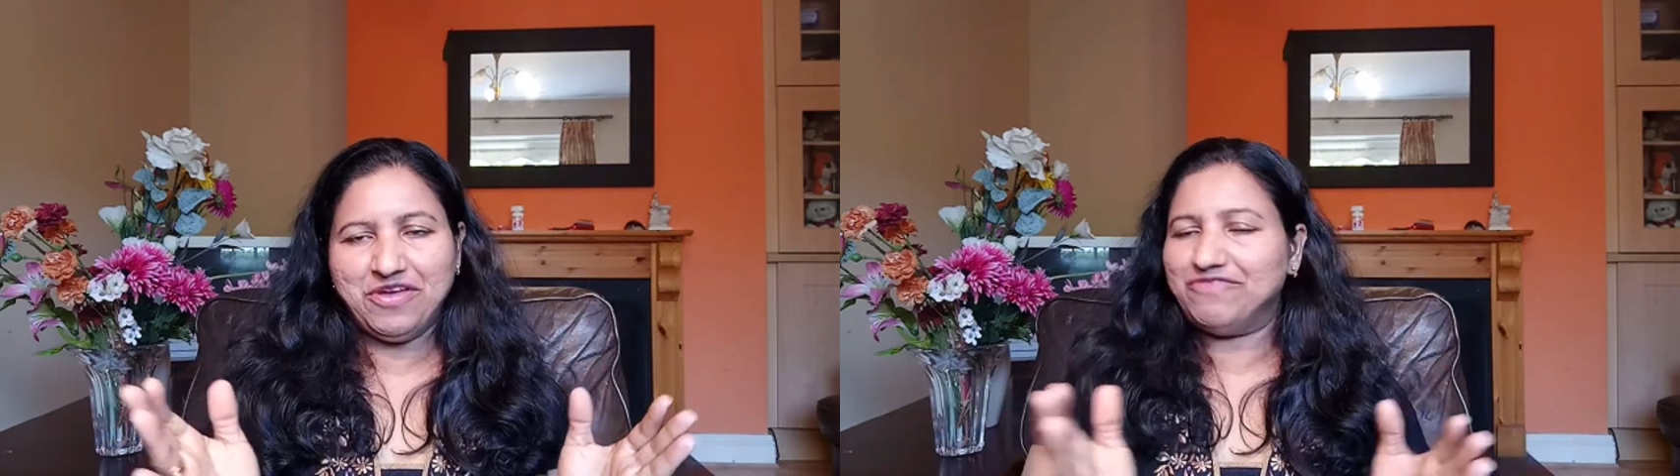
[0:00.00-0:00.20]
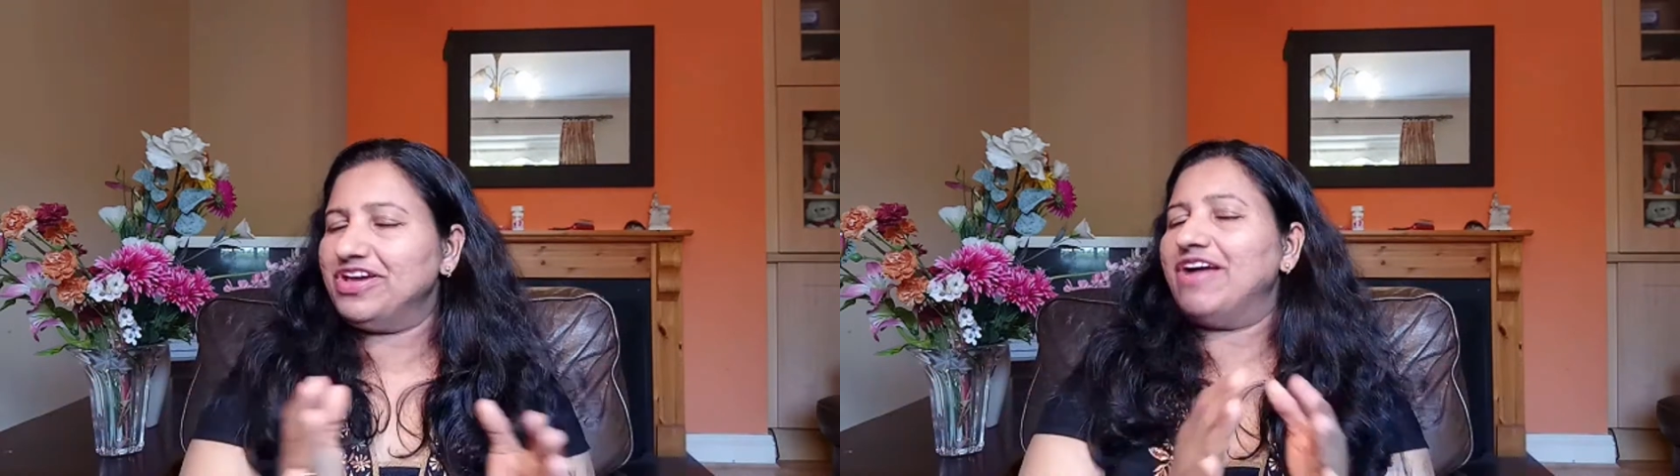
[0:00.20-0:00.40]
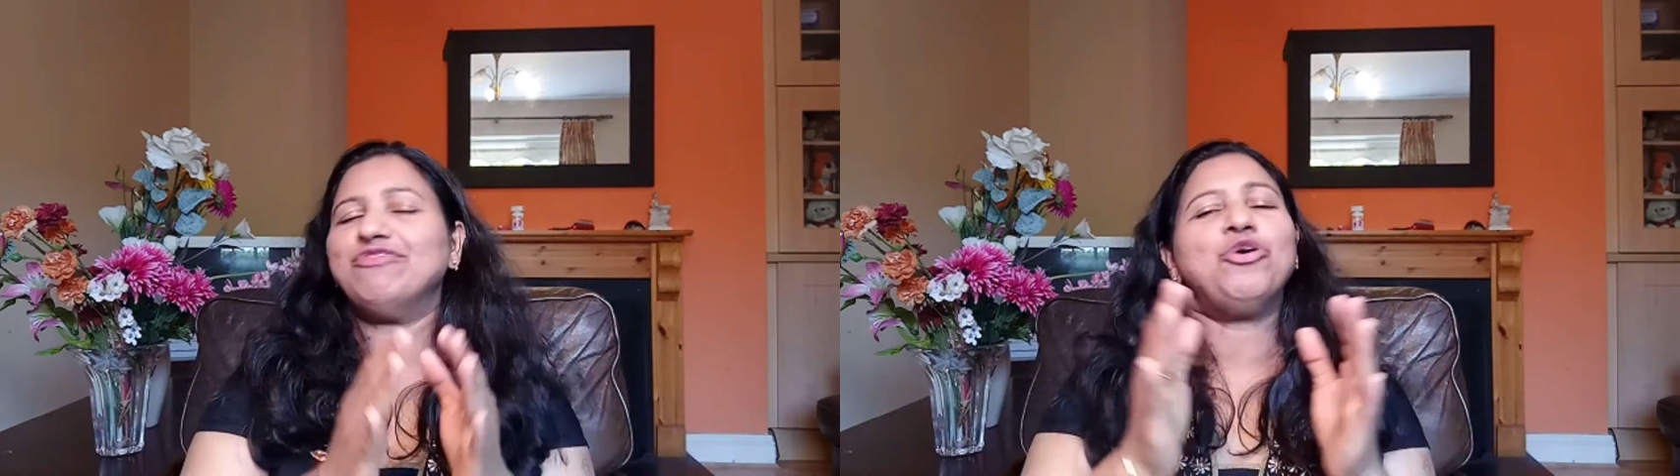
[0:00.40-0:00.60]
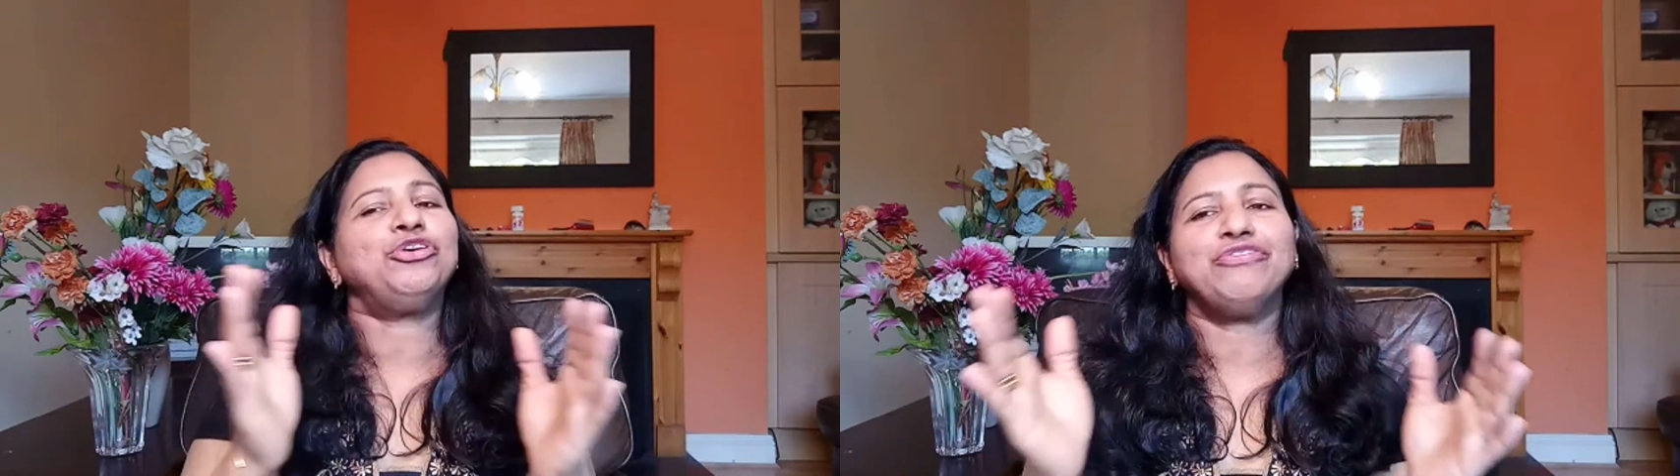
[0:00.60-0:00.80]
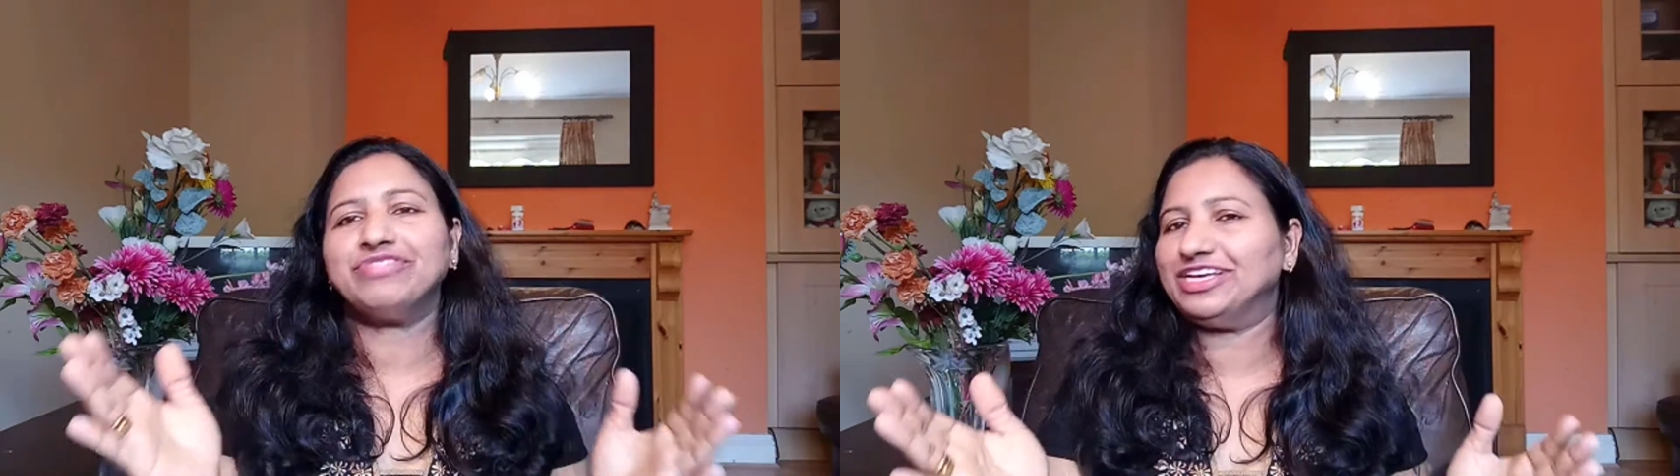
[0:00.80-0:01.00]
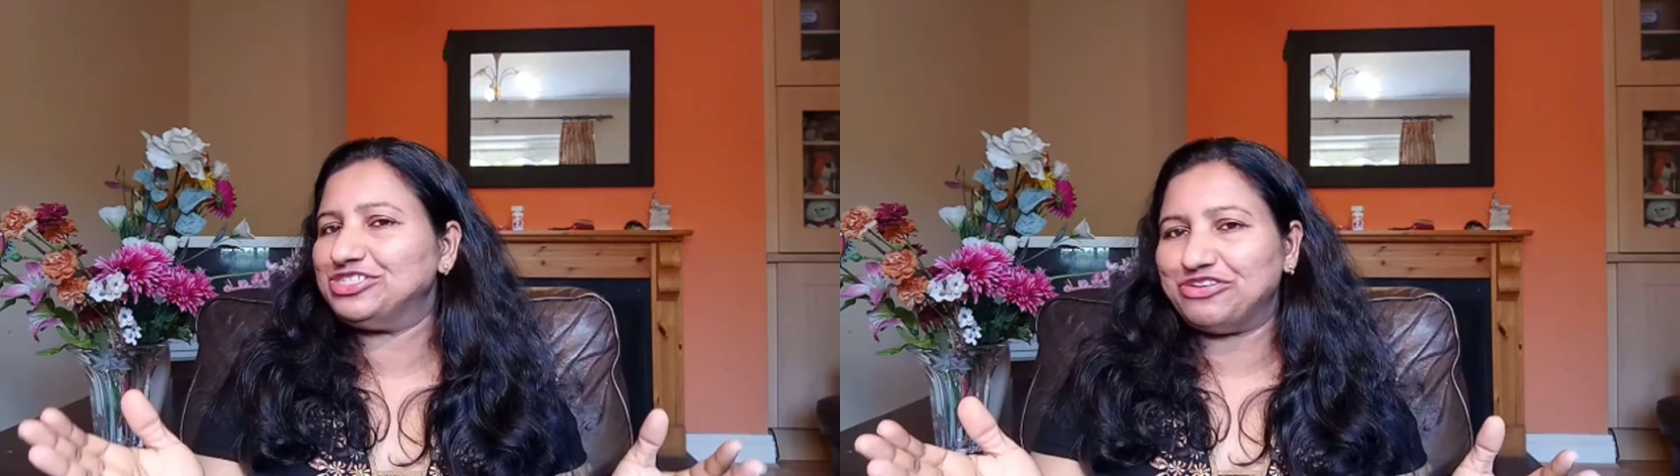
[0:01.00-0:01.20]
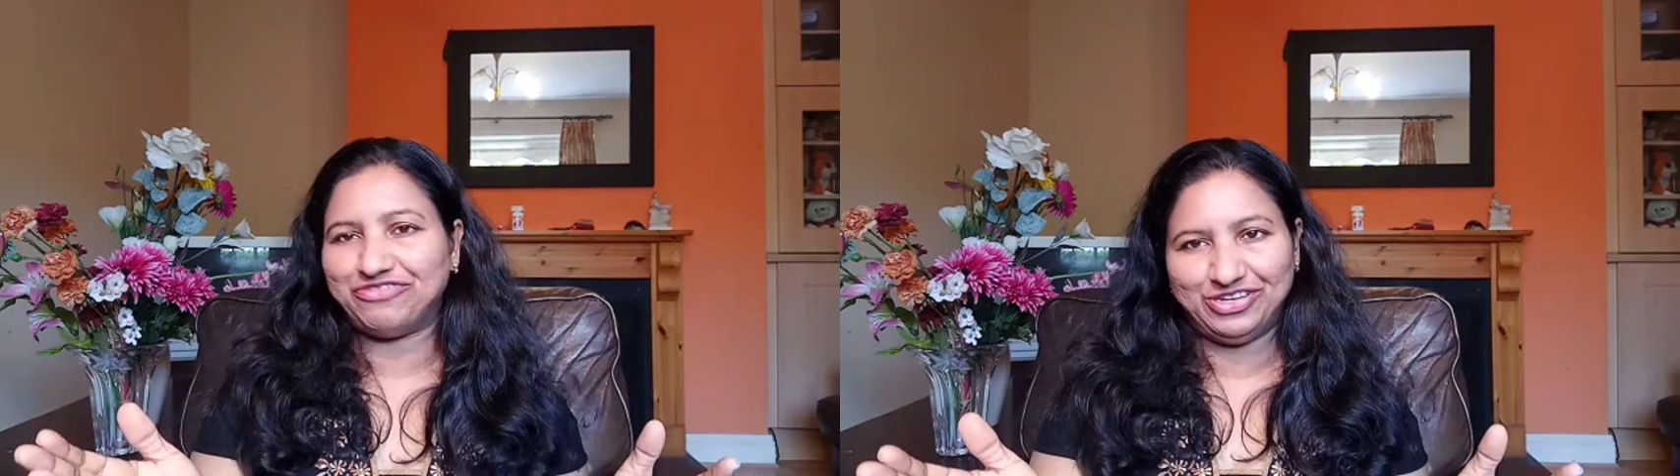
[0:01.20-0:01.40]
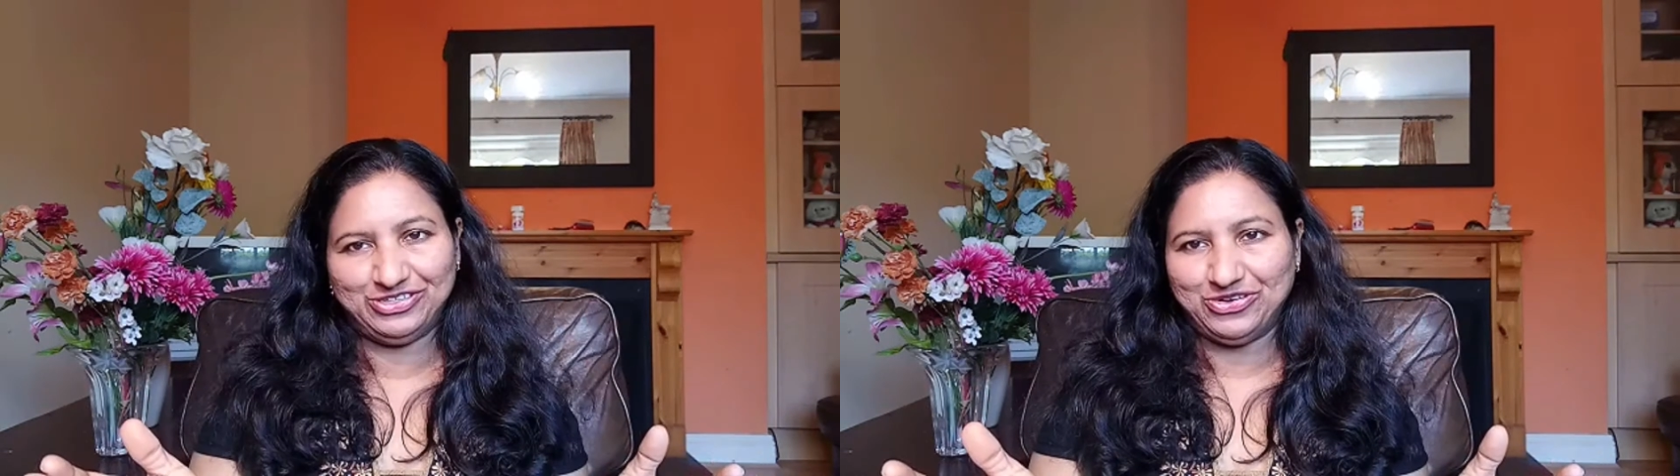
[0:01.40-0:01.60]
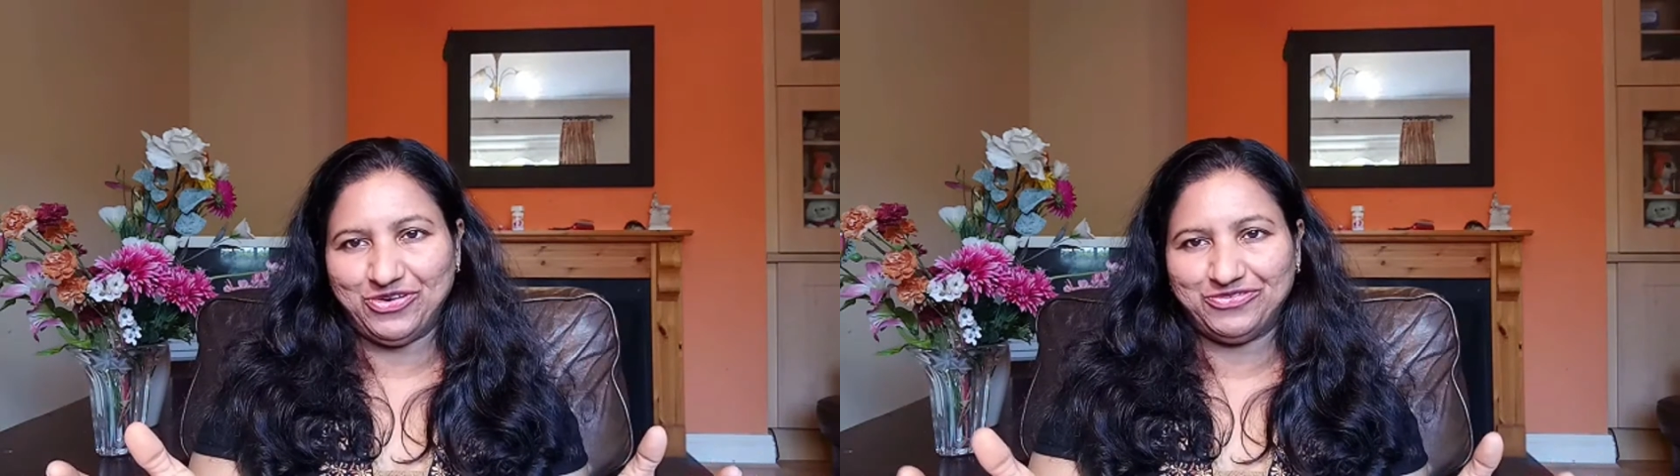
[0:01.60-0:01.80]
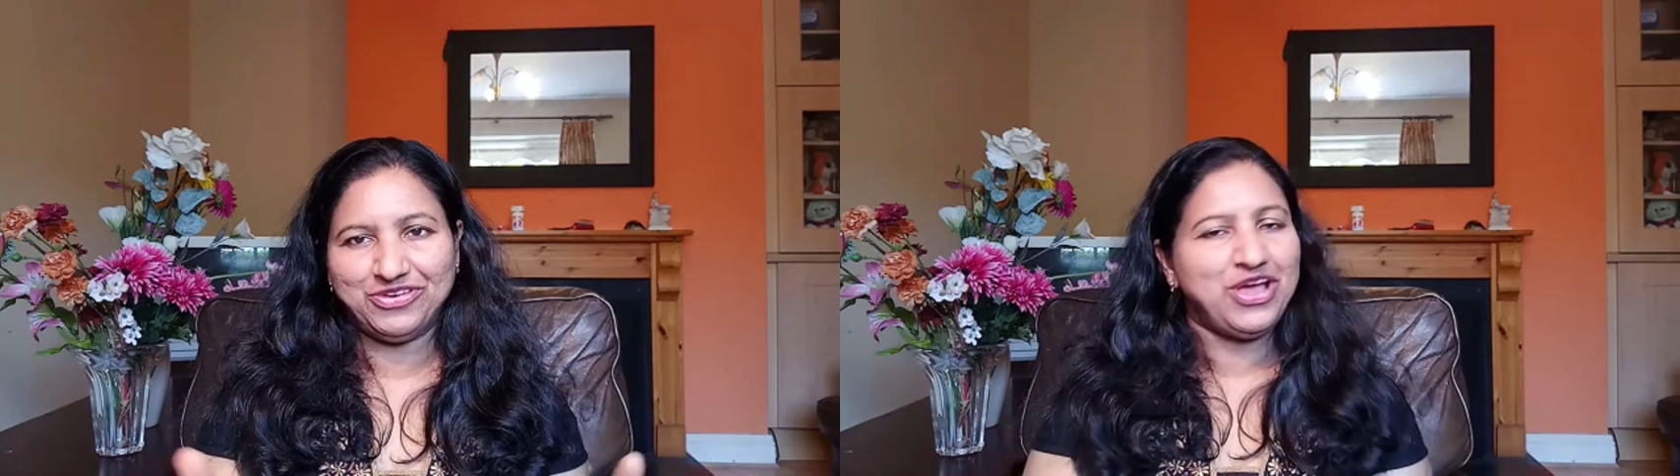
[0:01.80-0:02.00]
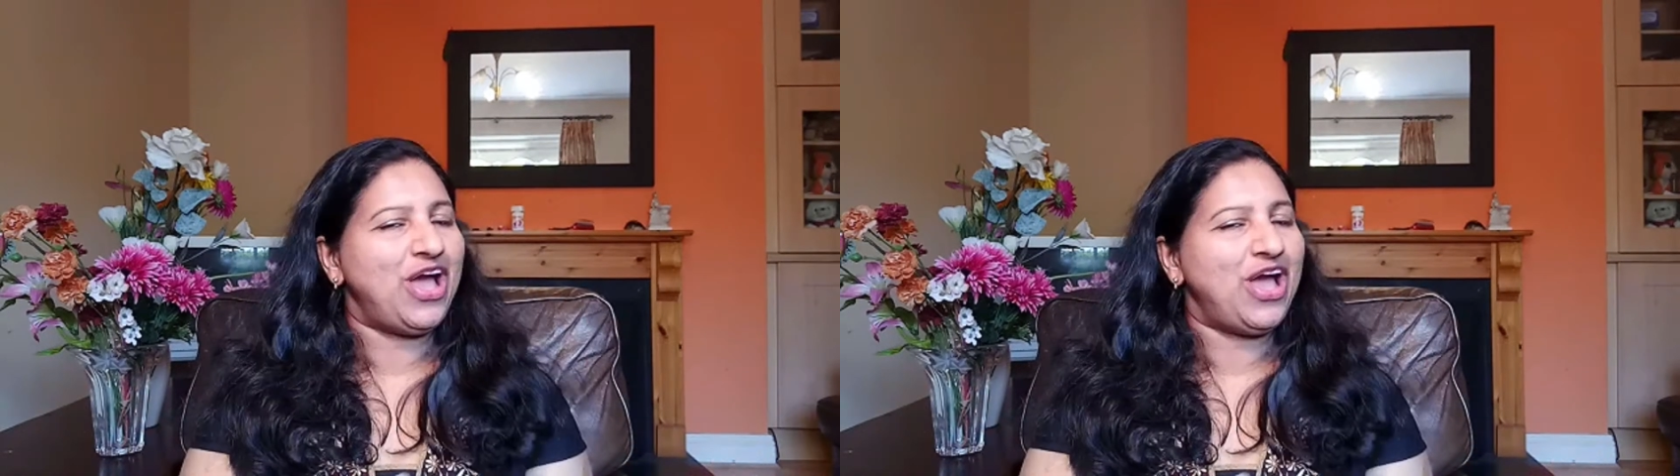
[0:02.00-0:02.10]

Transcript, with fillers: We have a lot of things to finish off,